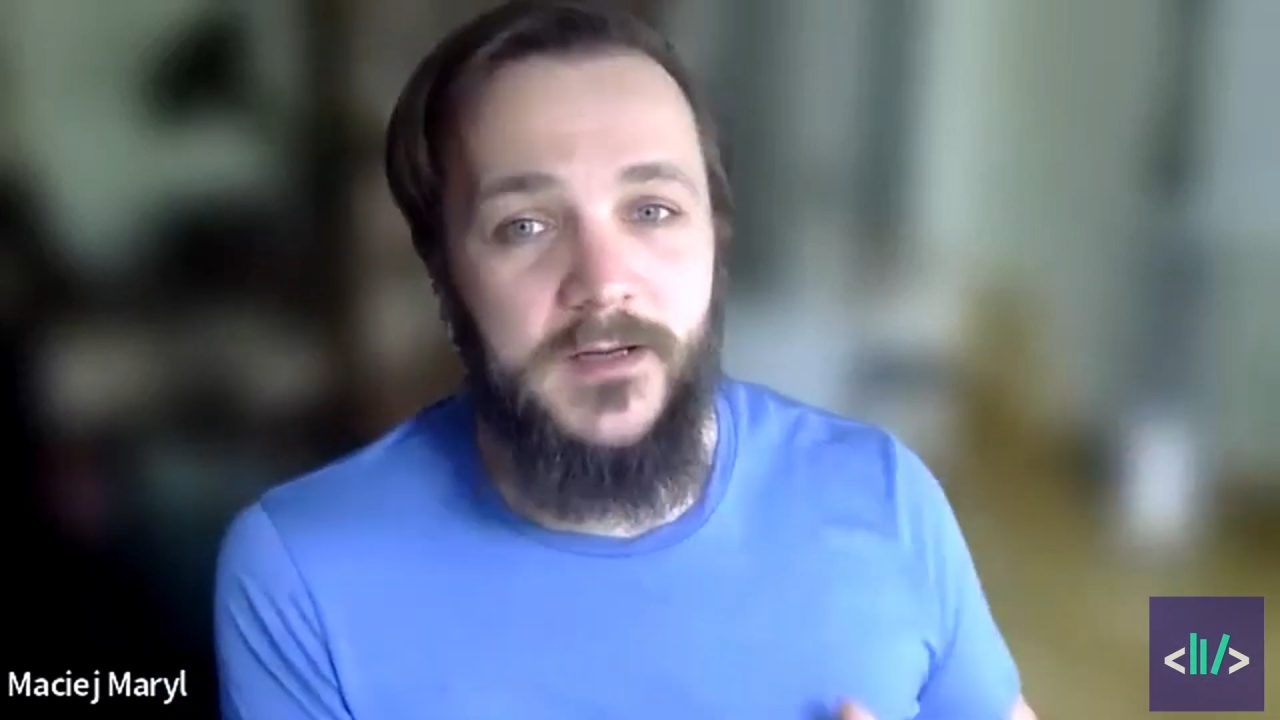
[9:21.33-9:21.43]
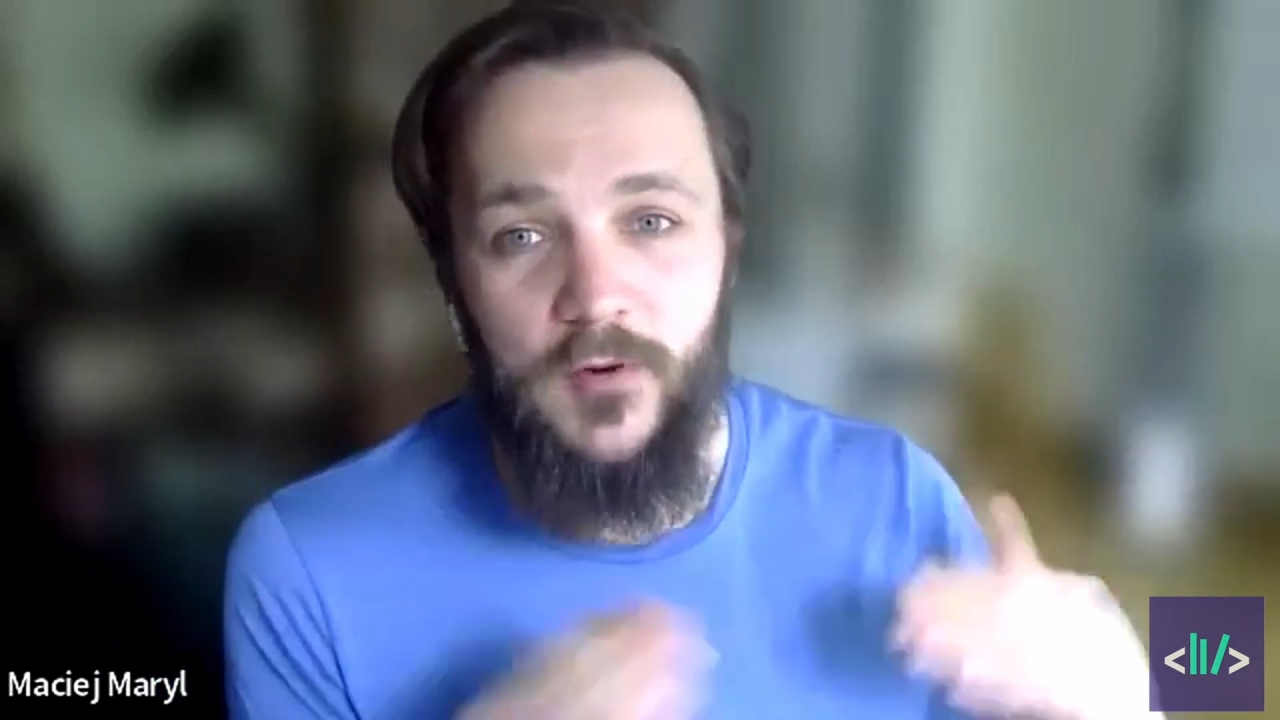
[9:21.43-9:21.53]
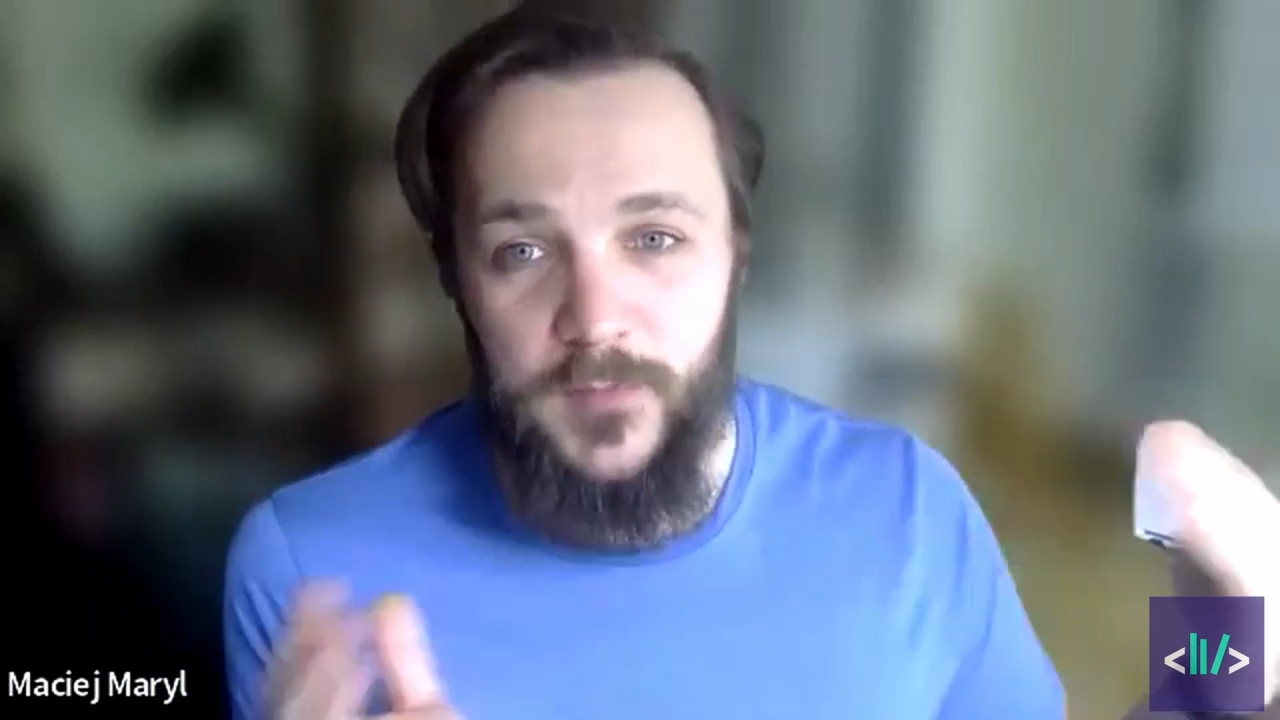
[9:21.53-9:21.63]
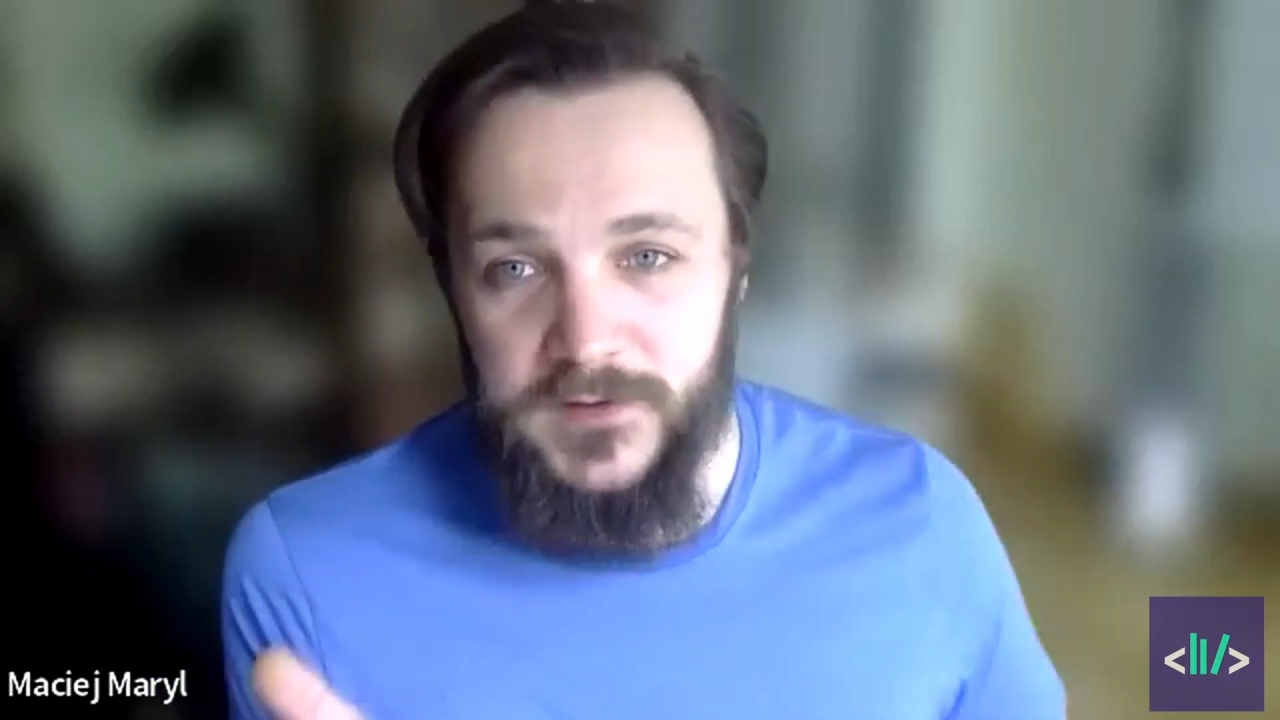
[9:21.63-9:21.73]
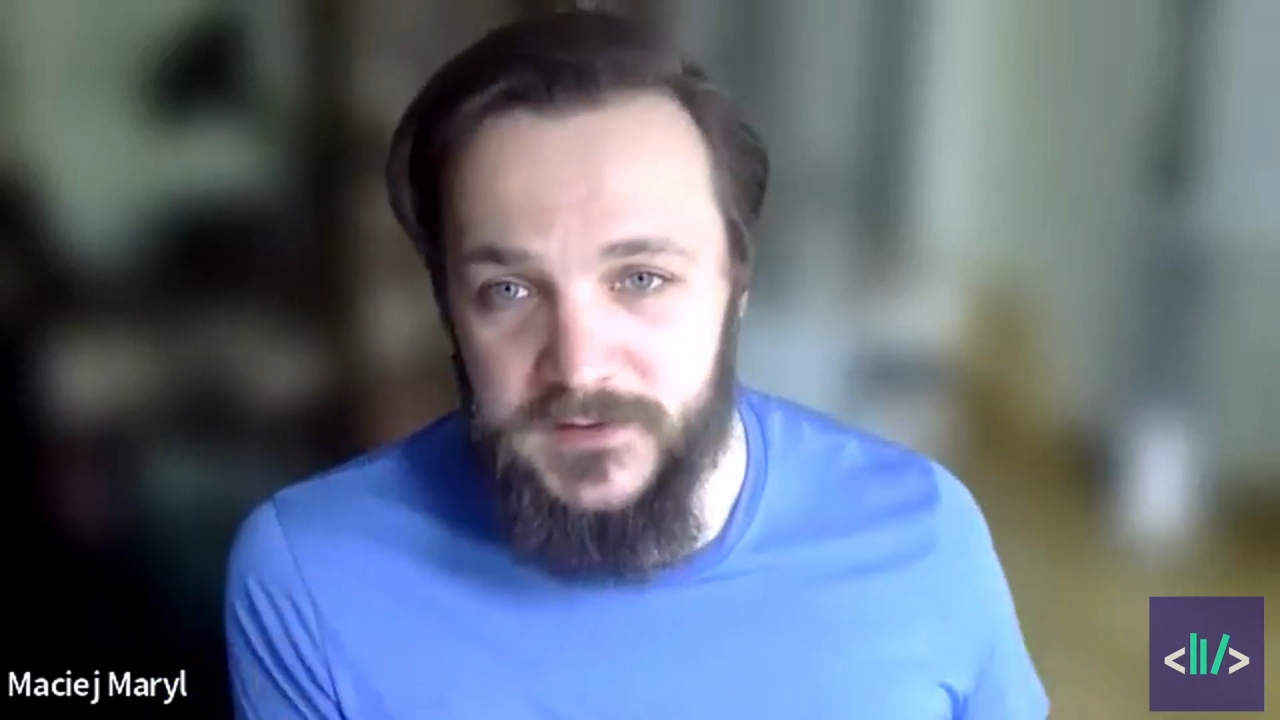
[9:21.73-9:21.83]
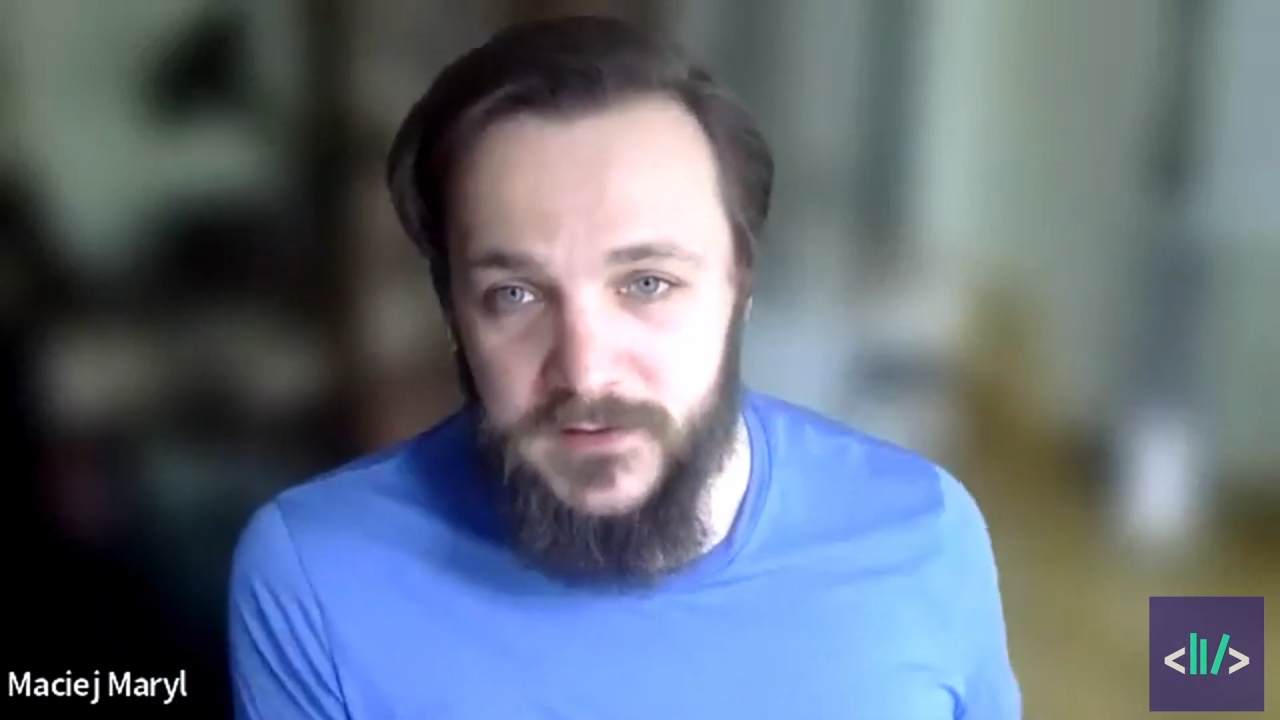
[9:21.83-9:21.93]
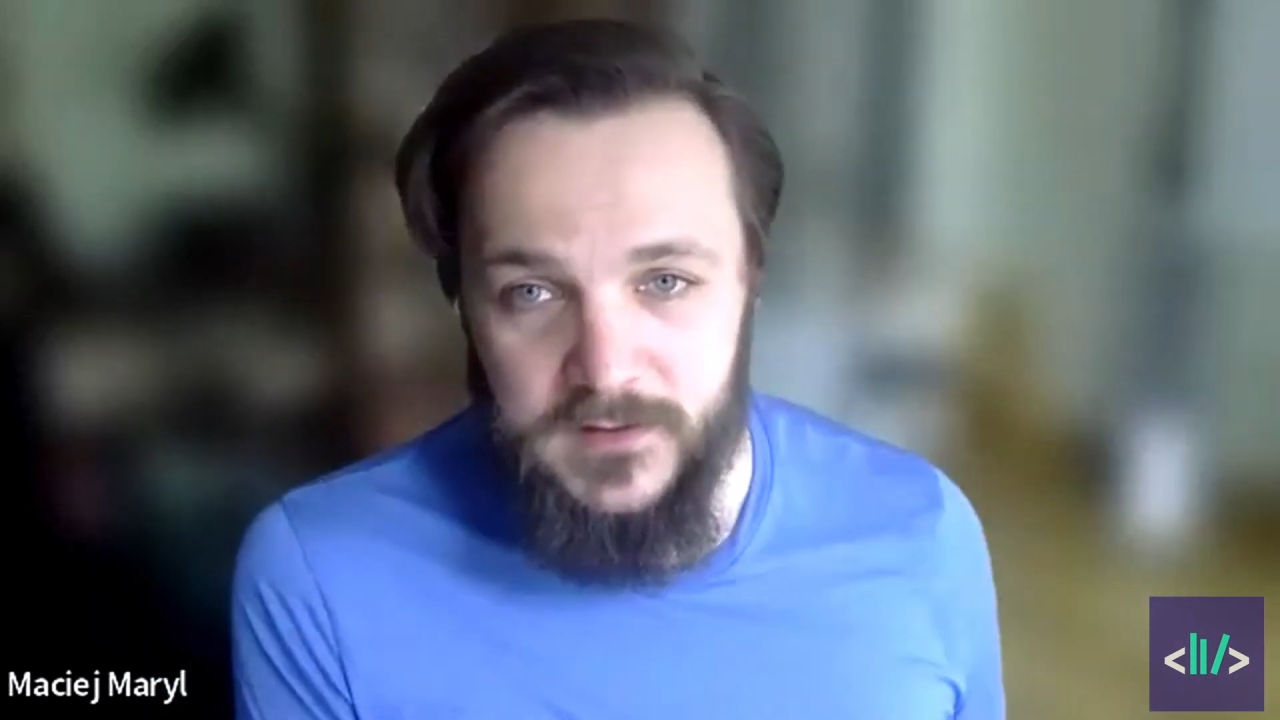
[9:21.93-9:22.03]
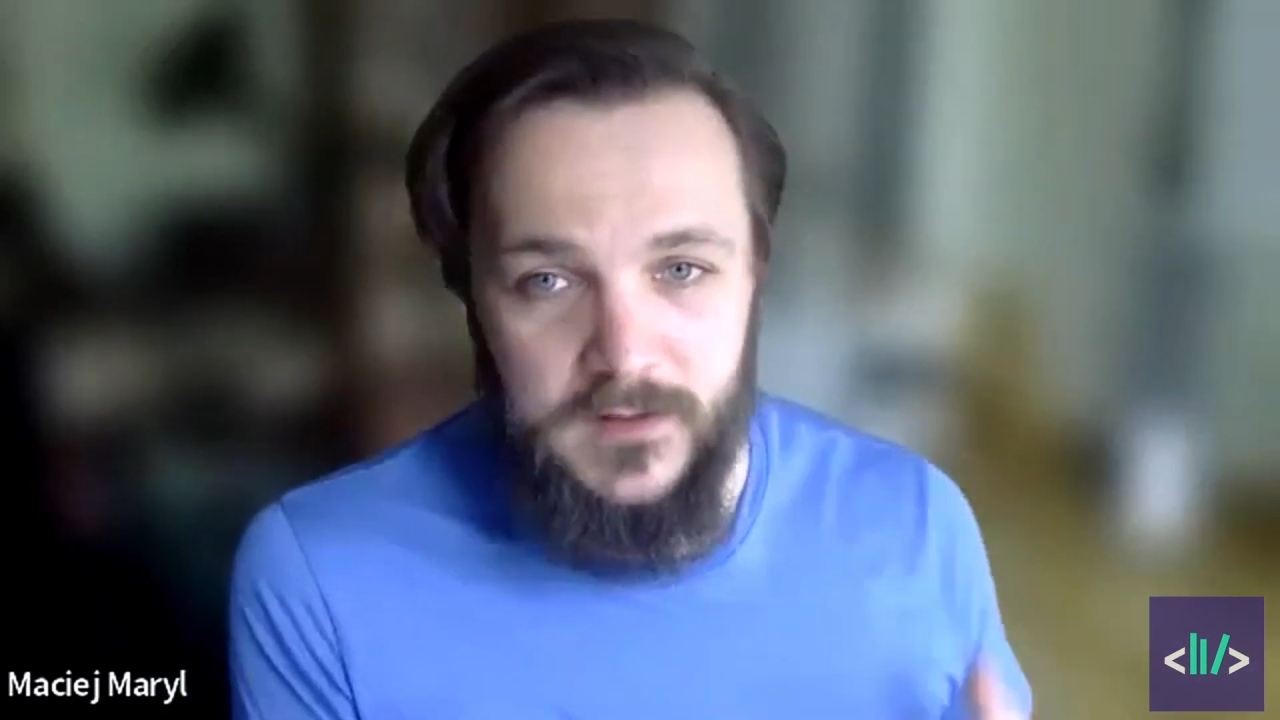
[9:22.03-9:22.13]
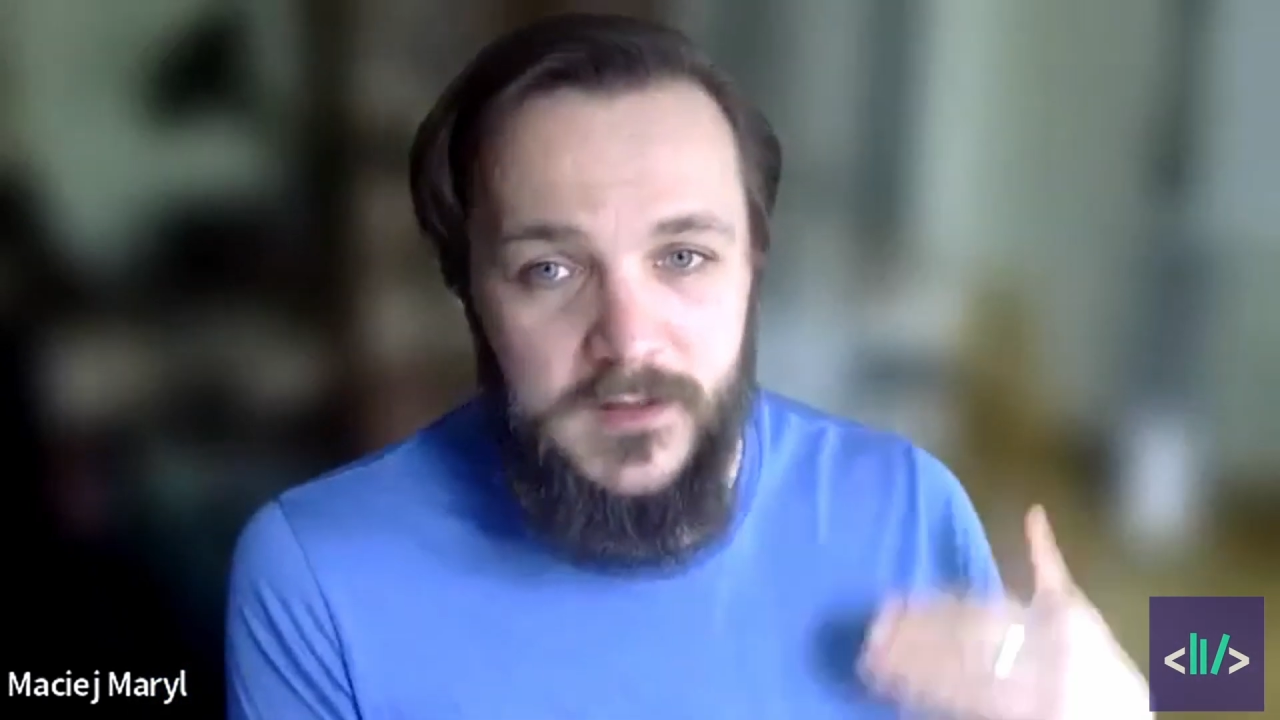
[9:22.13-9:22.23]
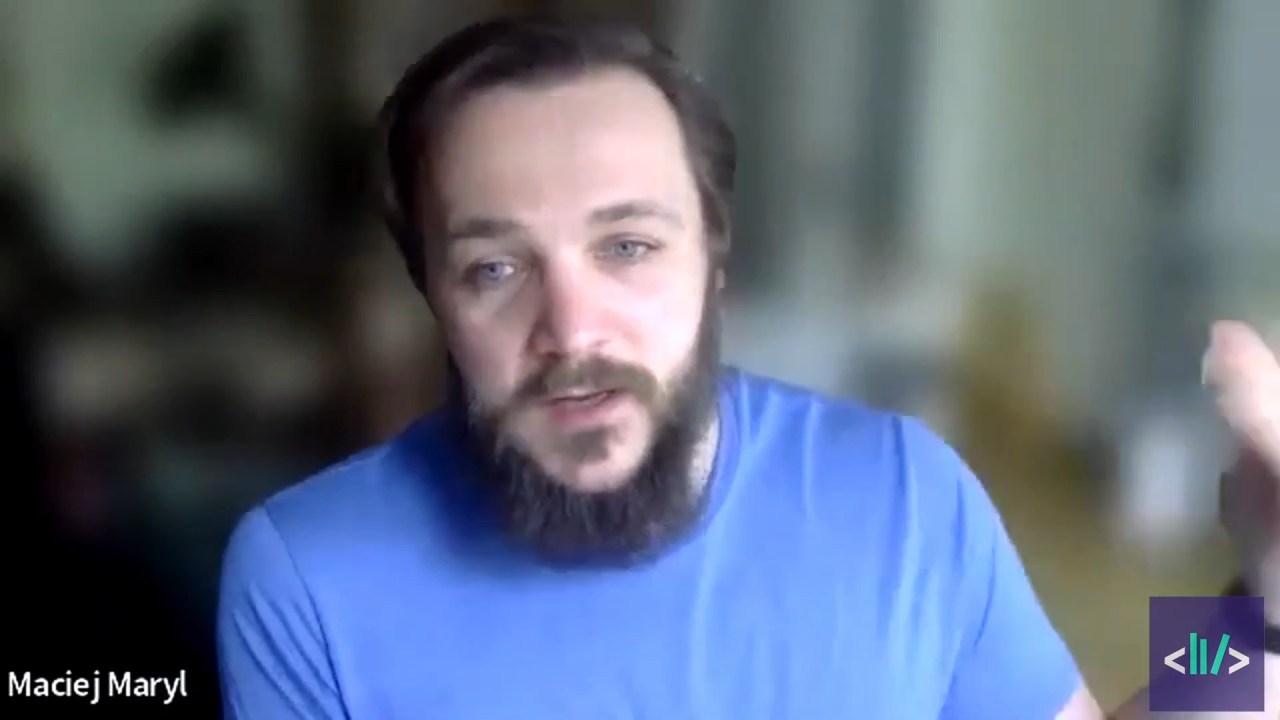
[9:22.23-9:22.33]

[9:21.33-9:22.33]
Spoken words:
opens the